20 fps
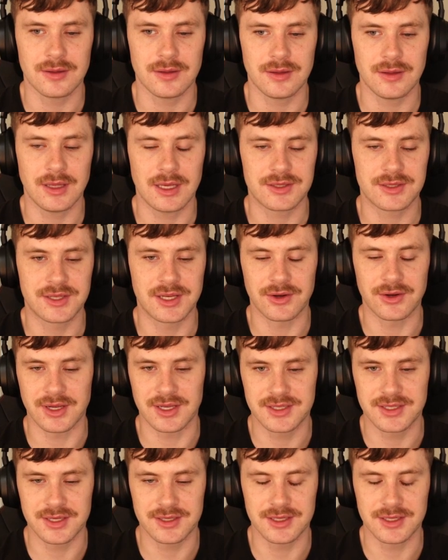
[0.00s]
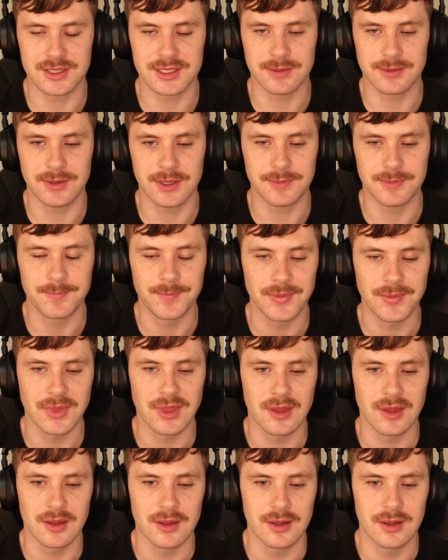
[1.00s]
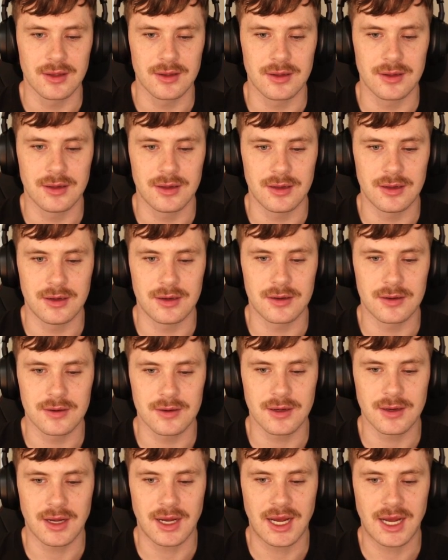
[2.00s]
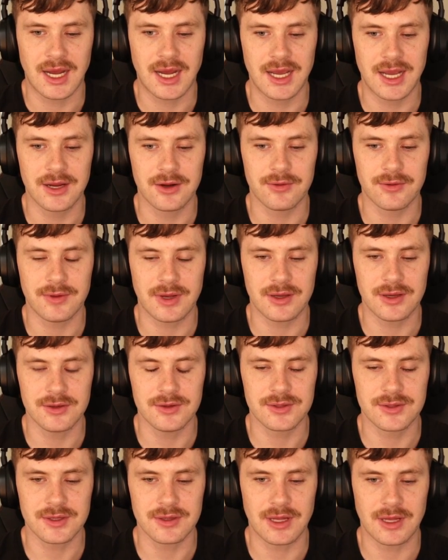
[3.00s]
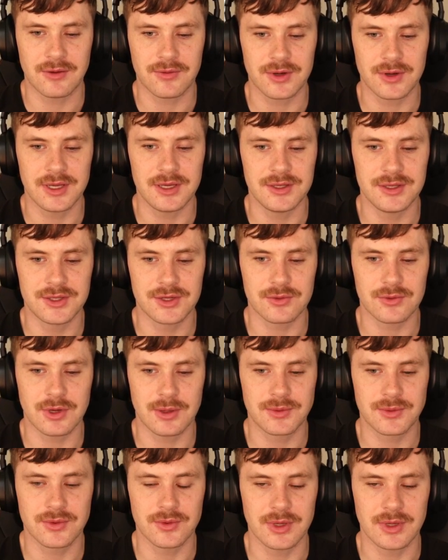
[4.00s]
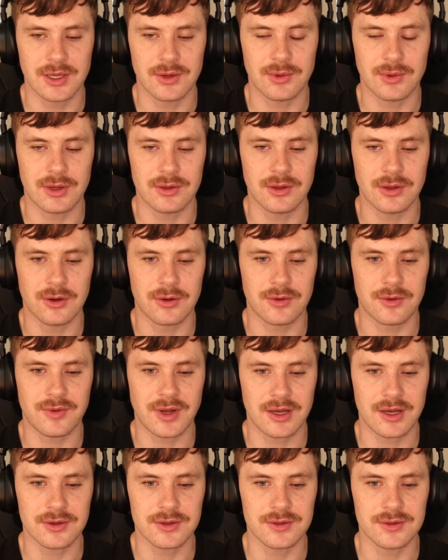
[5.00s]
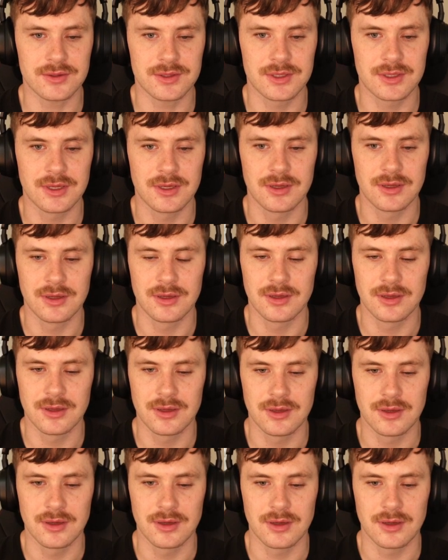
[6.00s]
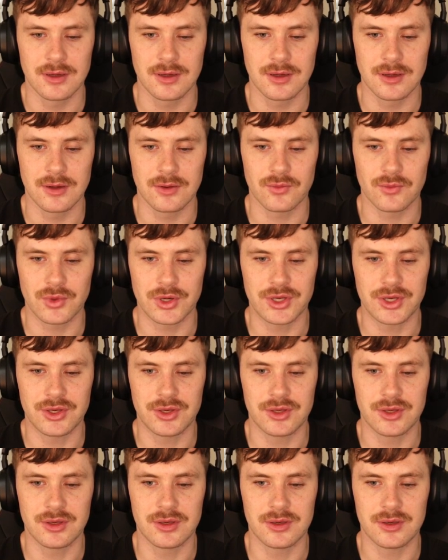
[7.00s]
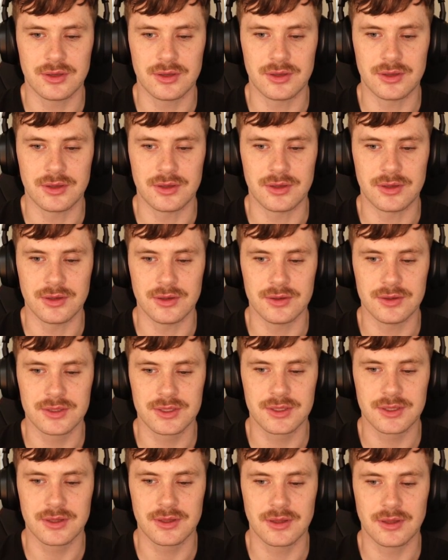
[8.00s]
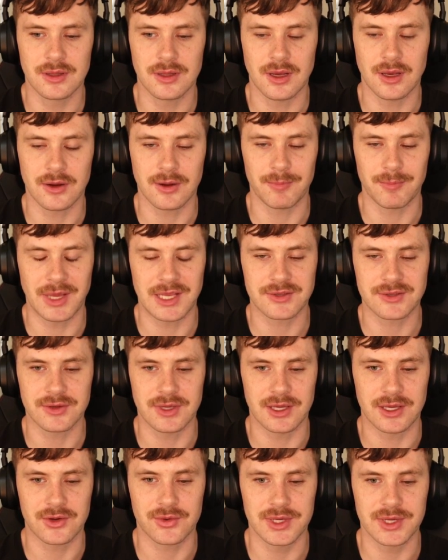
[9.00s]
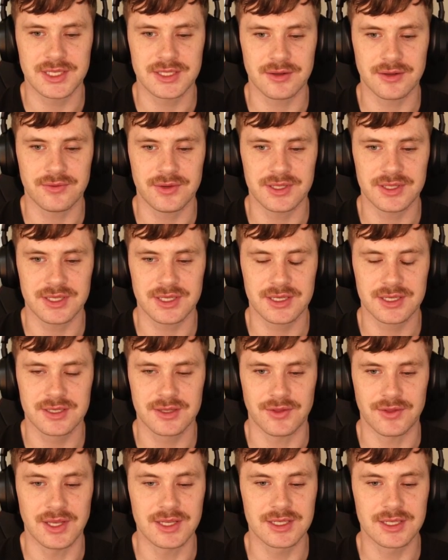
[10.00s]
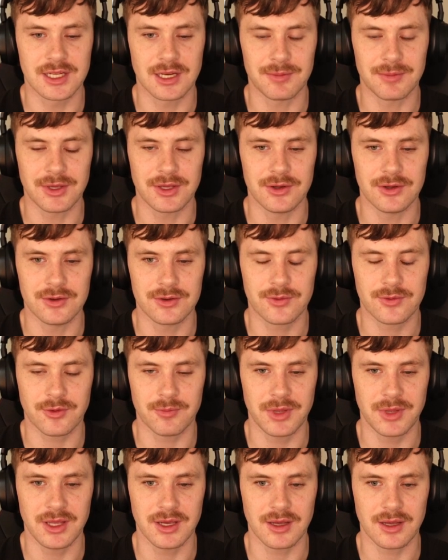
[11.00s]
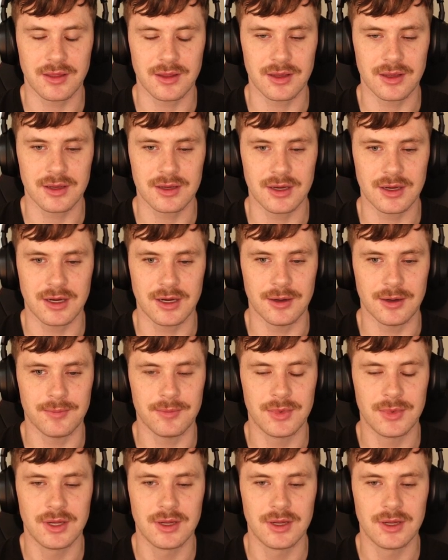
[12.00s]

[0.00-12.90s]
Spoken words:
Yeah, steering assistance, I mean. Higher values allow for easier web swinging, while lower values reduce, basically increase the physics. This is going to be huge for me, I think. Yeah,